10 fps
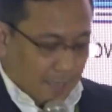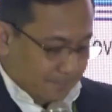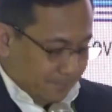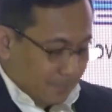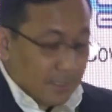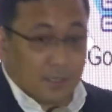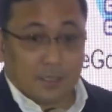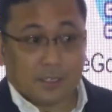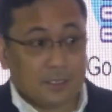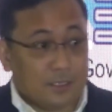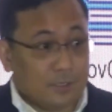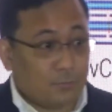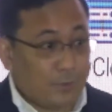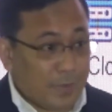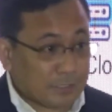Yeah.
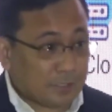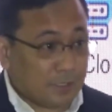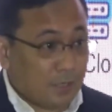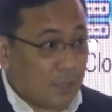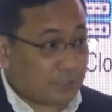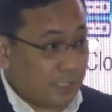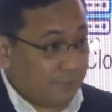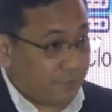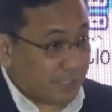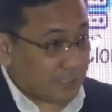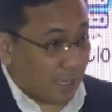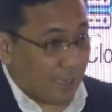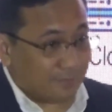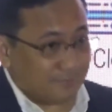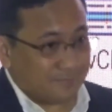We recently launched e-visa
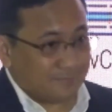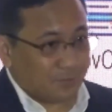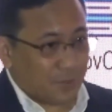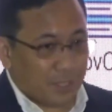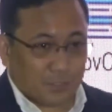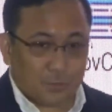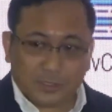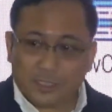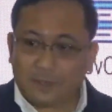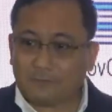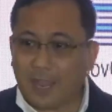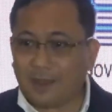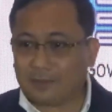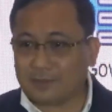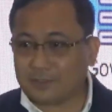together with
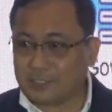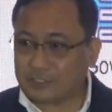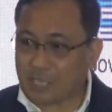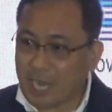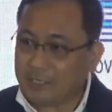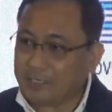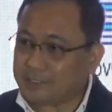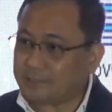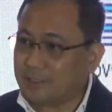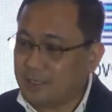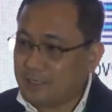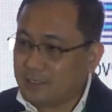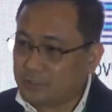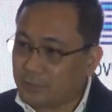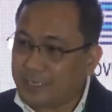DFA, so that Chinese
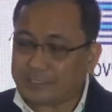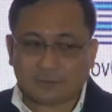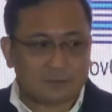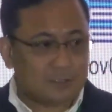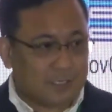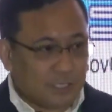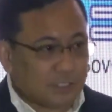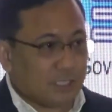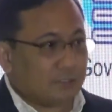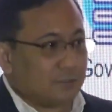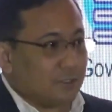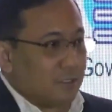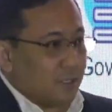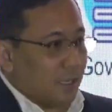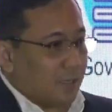tourists, Indian
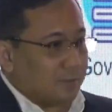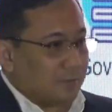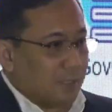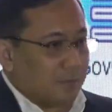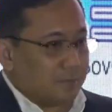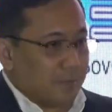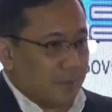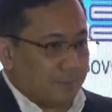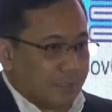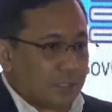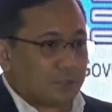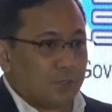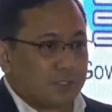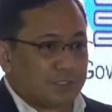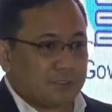
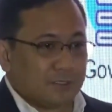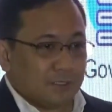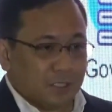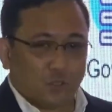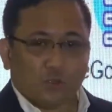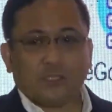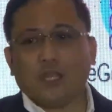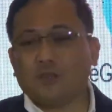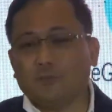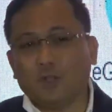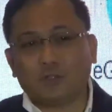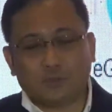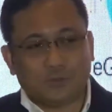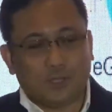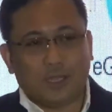visitors, they don't need anymore
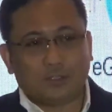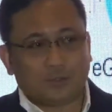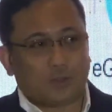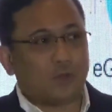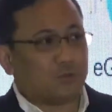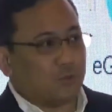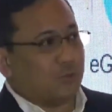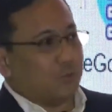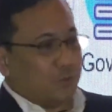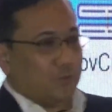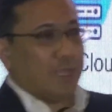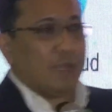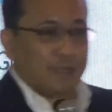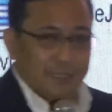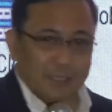to go to New
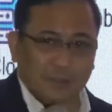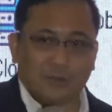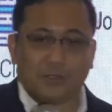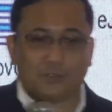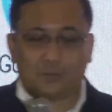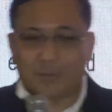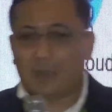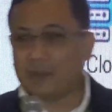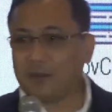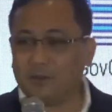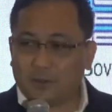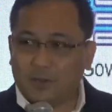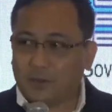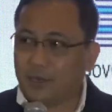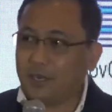Delhi or to
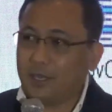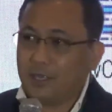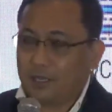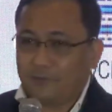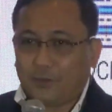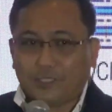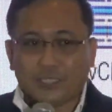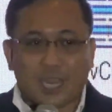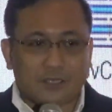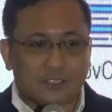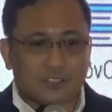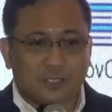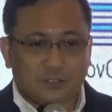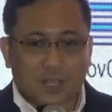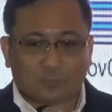Bangalore, or if you're a
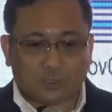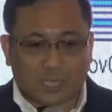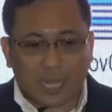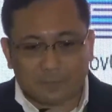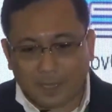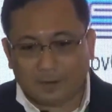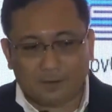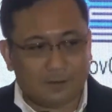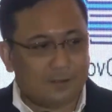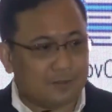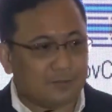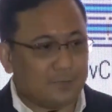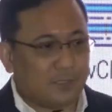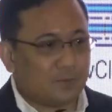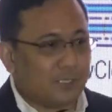Chinese, you have to travel
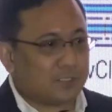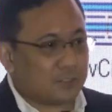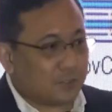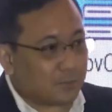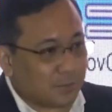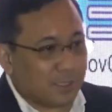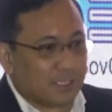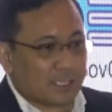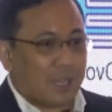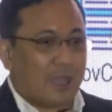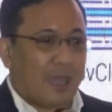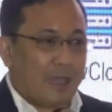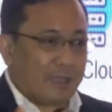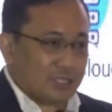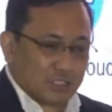individually to
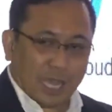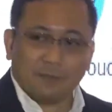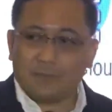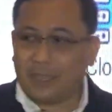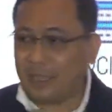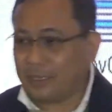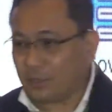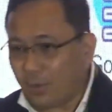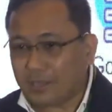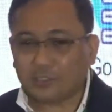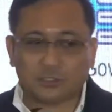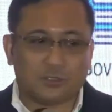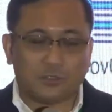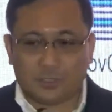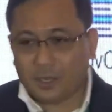Shanghai, Xiamen,
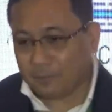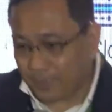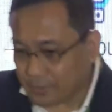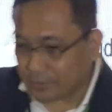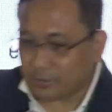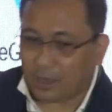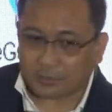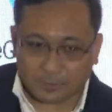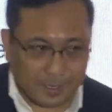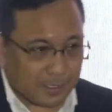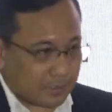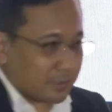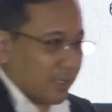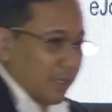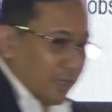Guangzhou, bring your
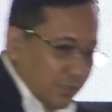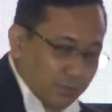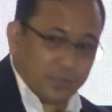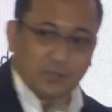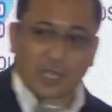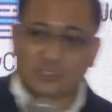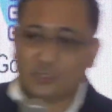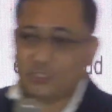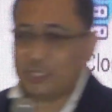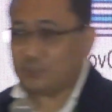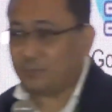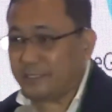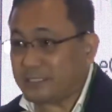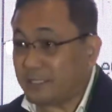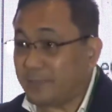documents. Your intention is just to
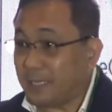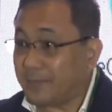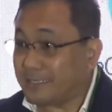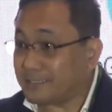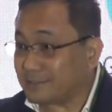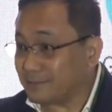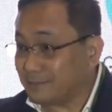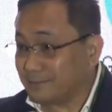visit the Philippines.